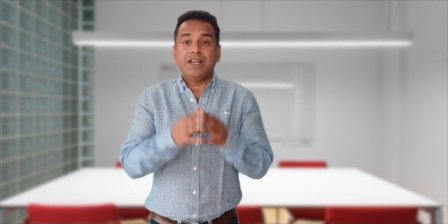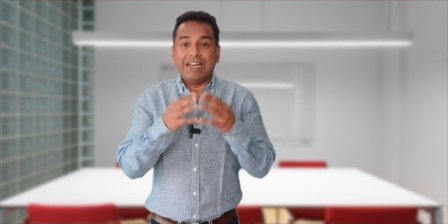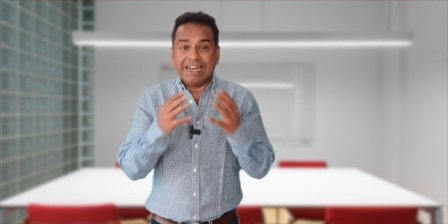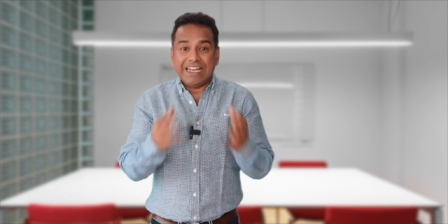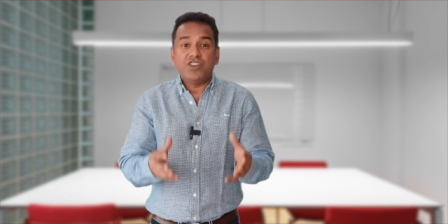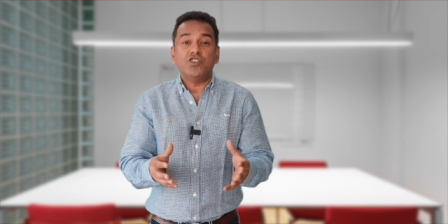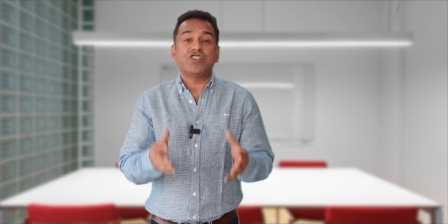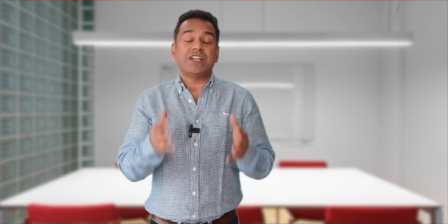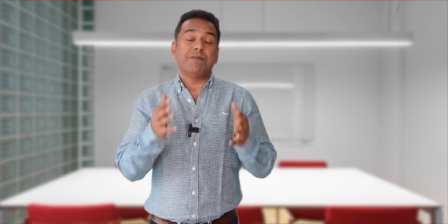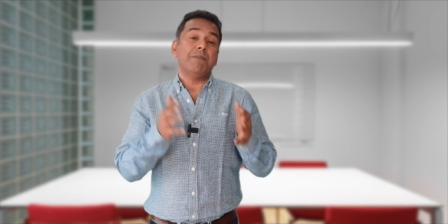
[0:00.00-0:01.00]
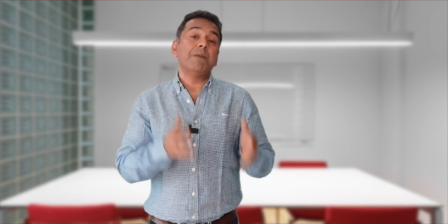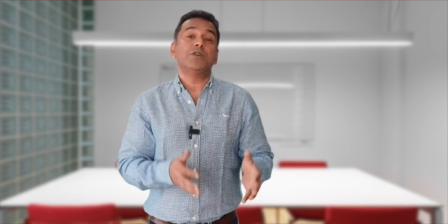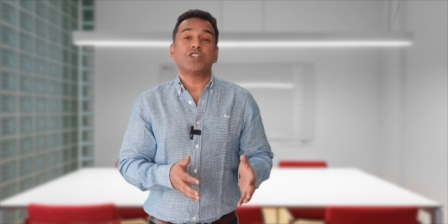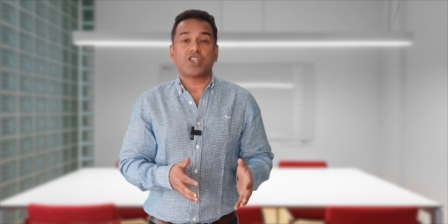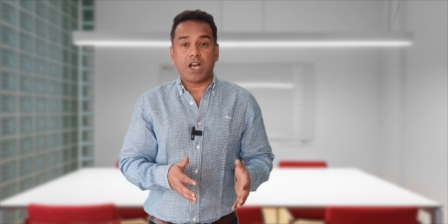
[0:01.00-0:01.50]
leaders and
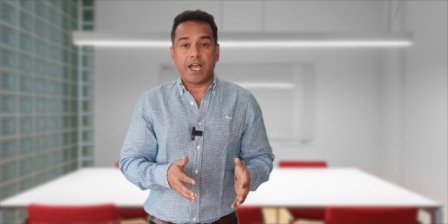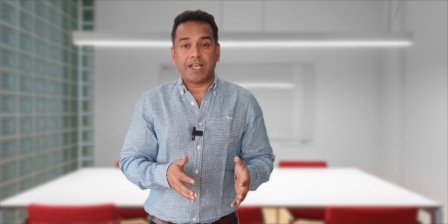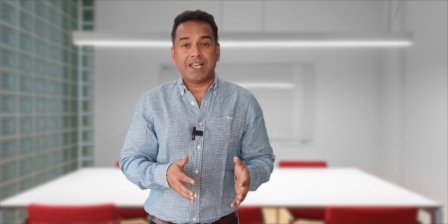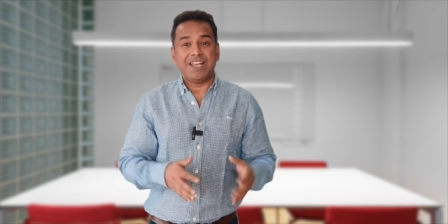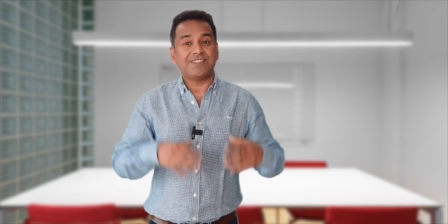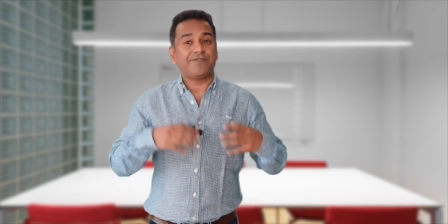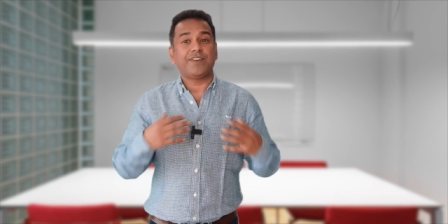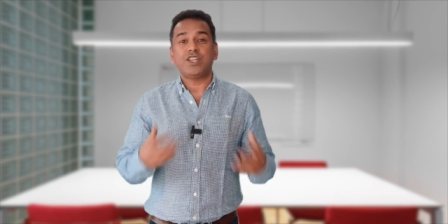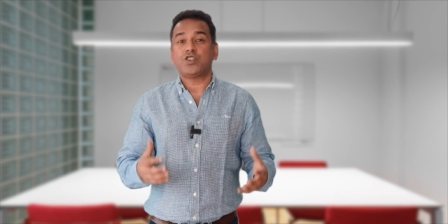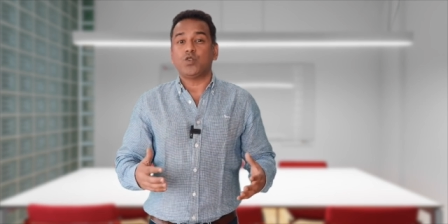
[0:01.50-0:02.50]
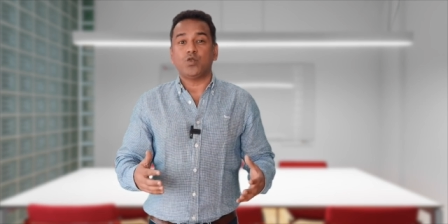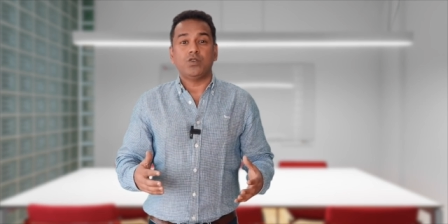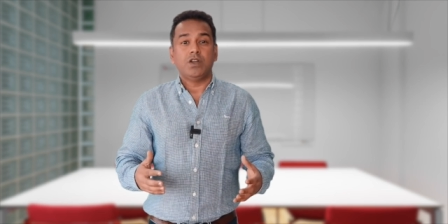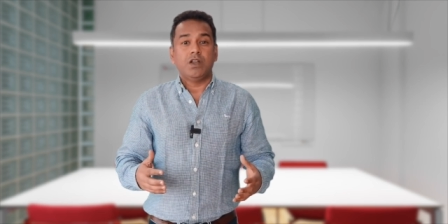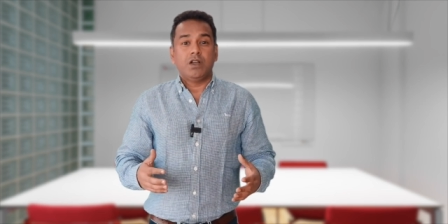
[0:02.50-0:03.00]
members alike, is free to
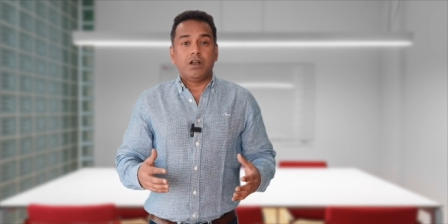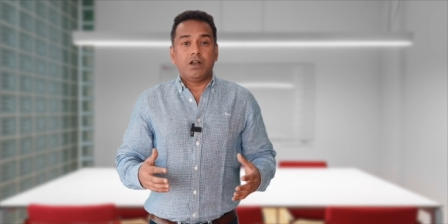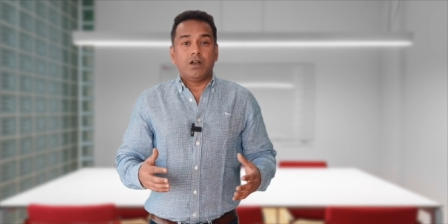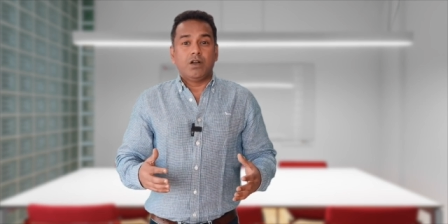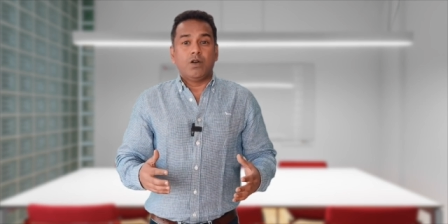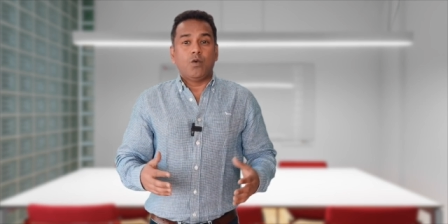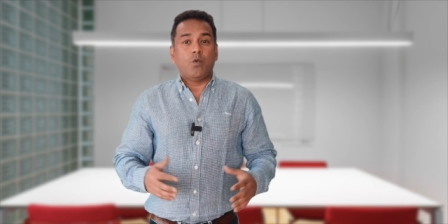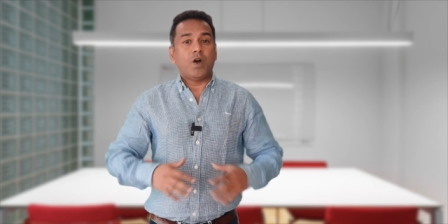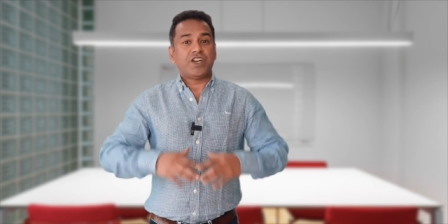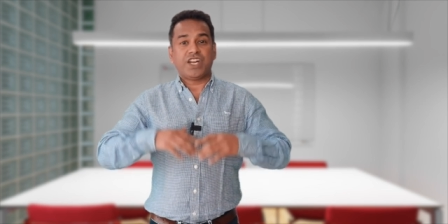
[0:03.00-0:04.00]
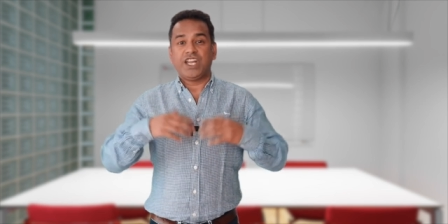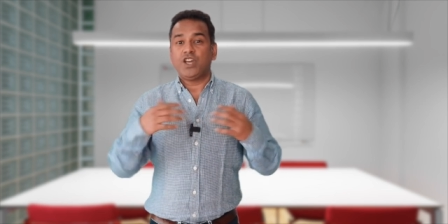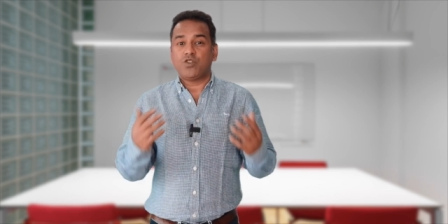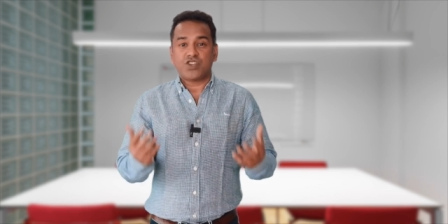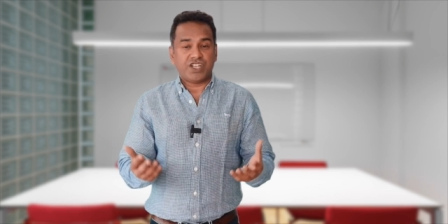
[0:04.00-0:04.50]
do what
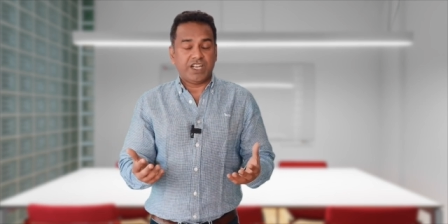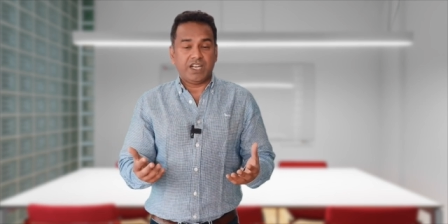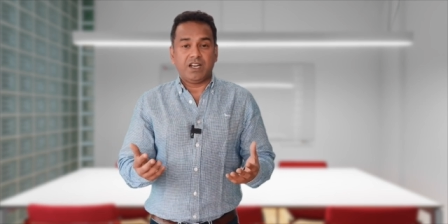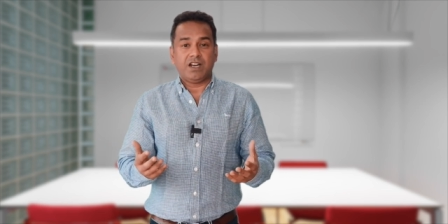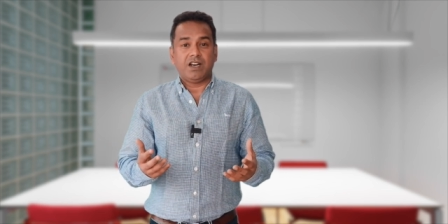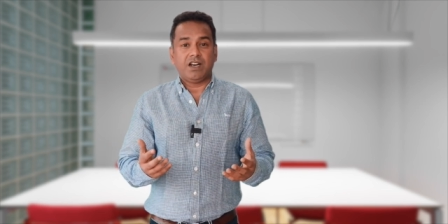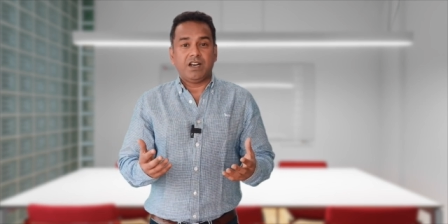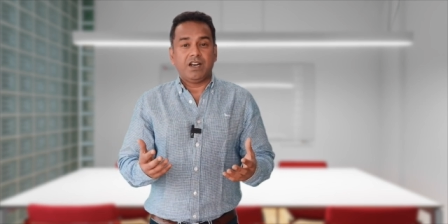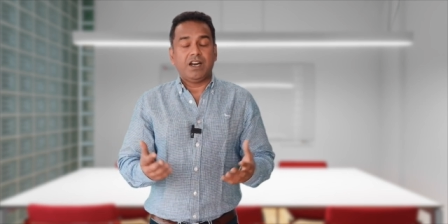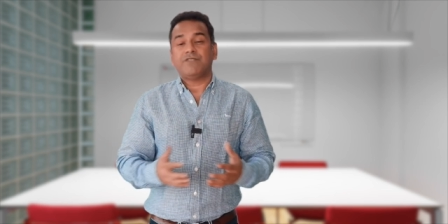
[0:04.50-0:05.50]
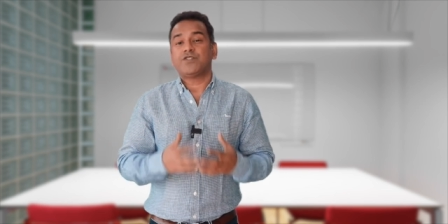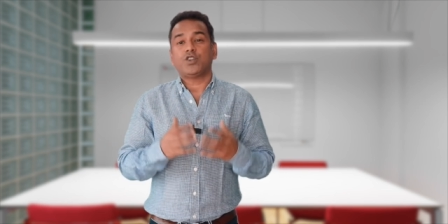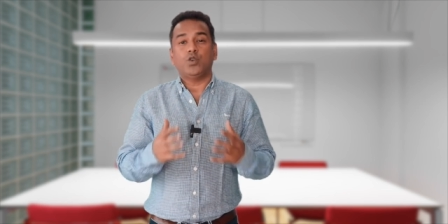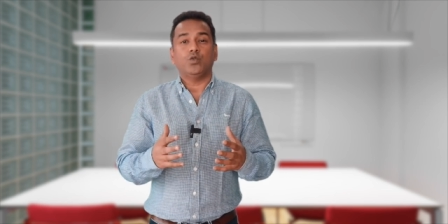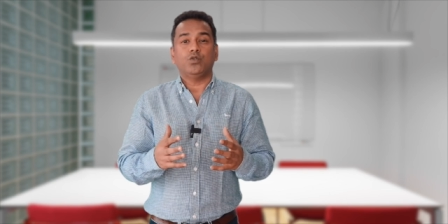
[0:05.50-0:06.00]
he or she loves
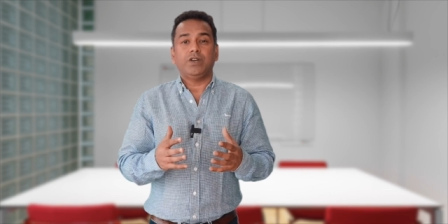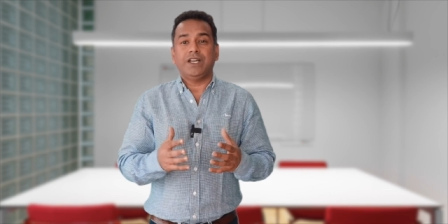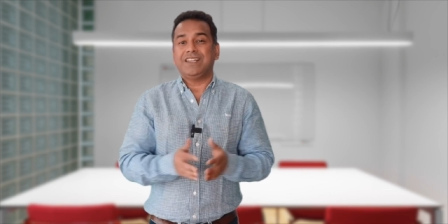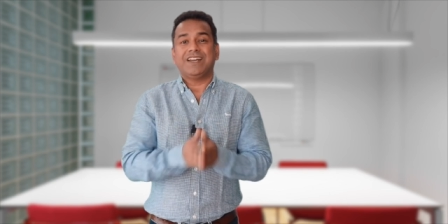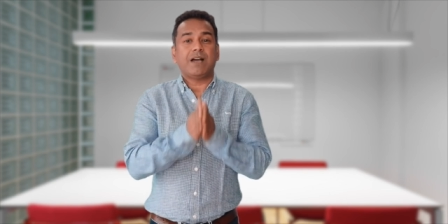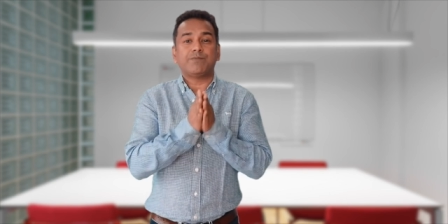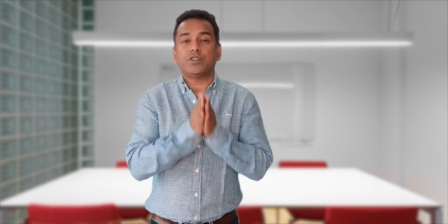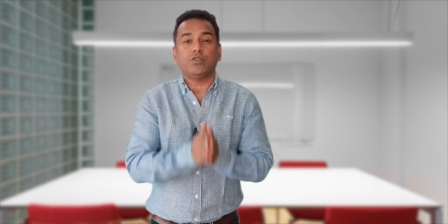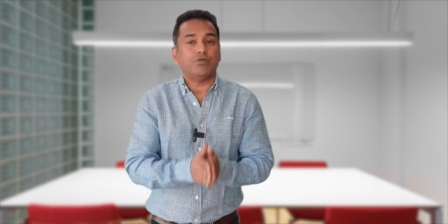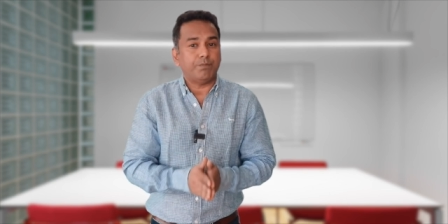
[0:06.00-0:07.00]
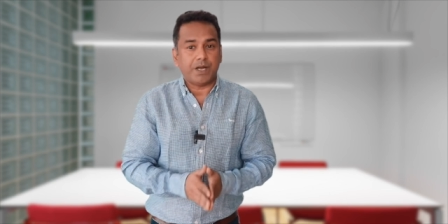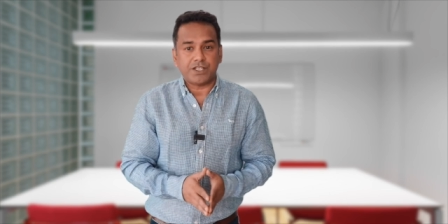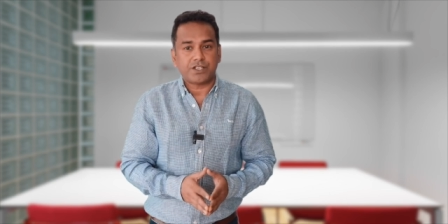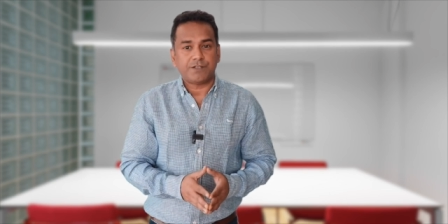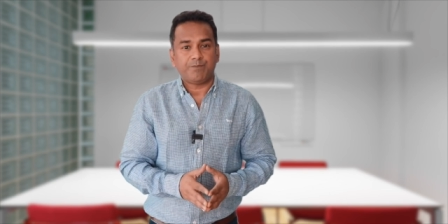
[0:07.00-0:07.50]
to do in their absolute
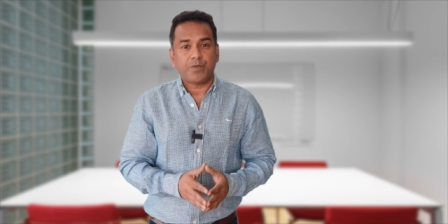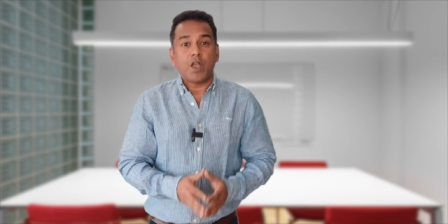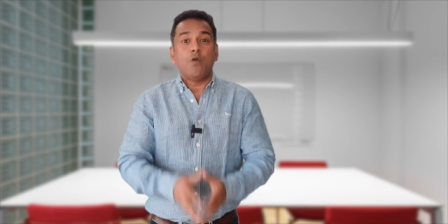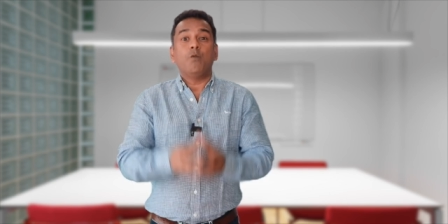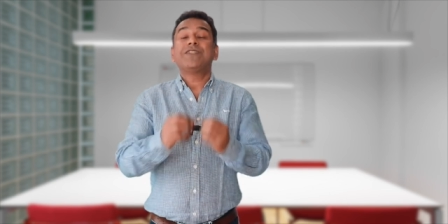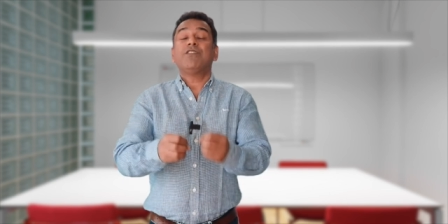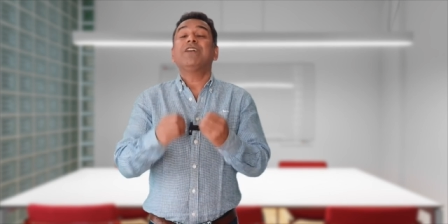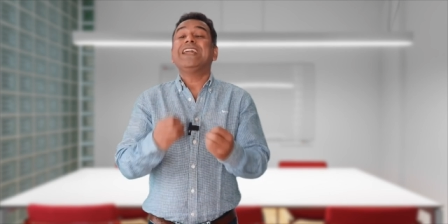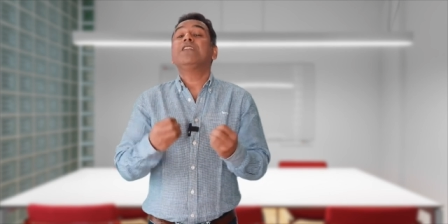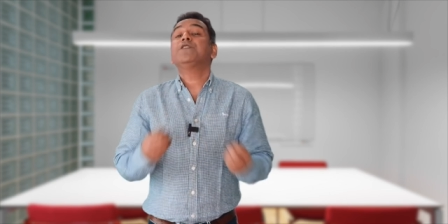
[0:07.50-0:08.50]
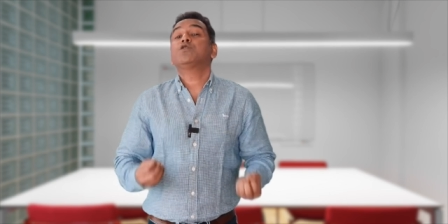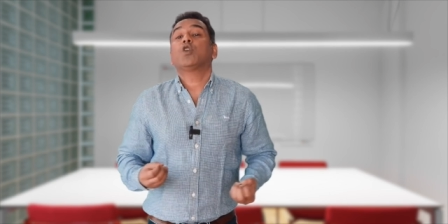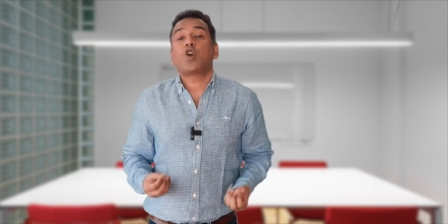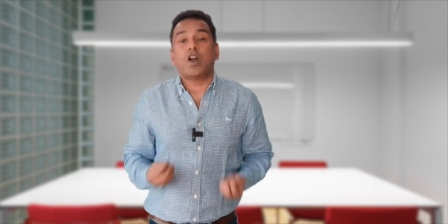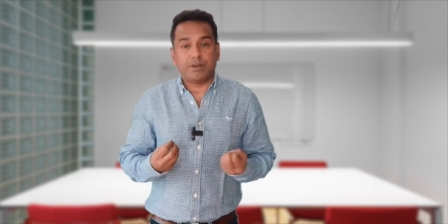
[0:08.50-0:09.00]
best. Without
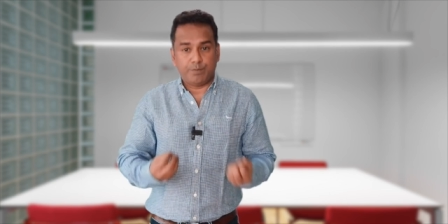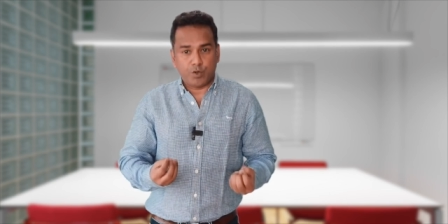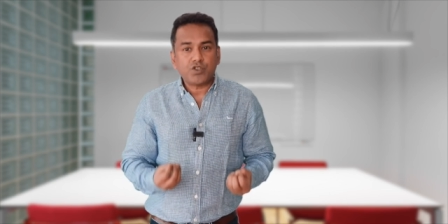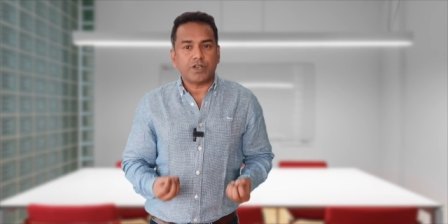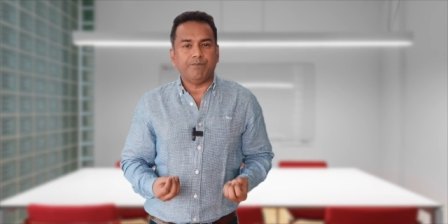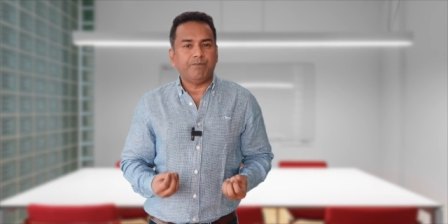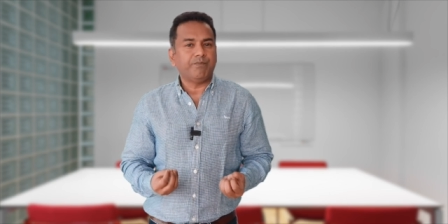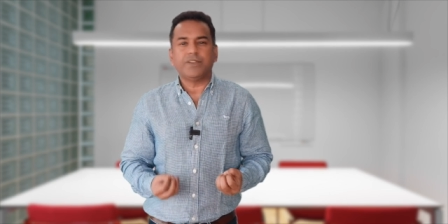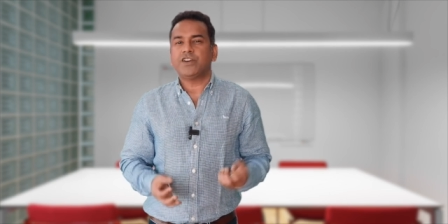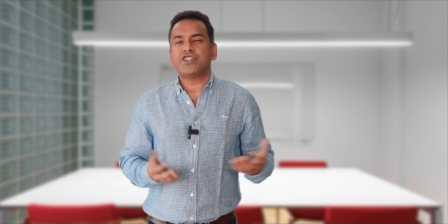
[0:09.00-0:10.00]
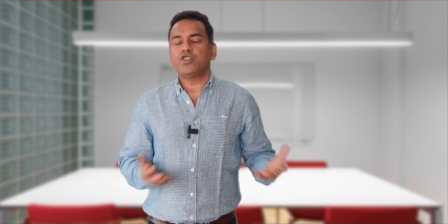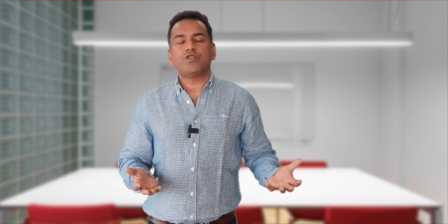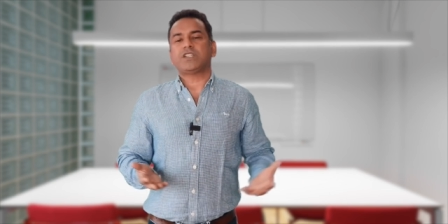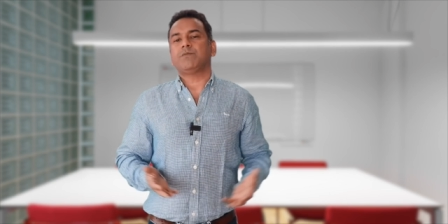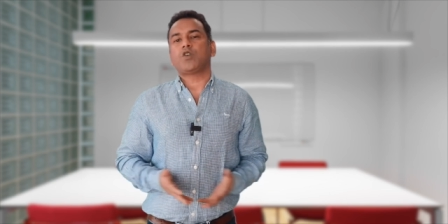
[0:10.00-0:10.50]
individual contribution, there is no team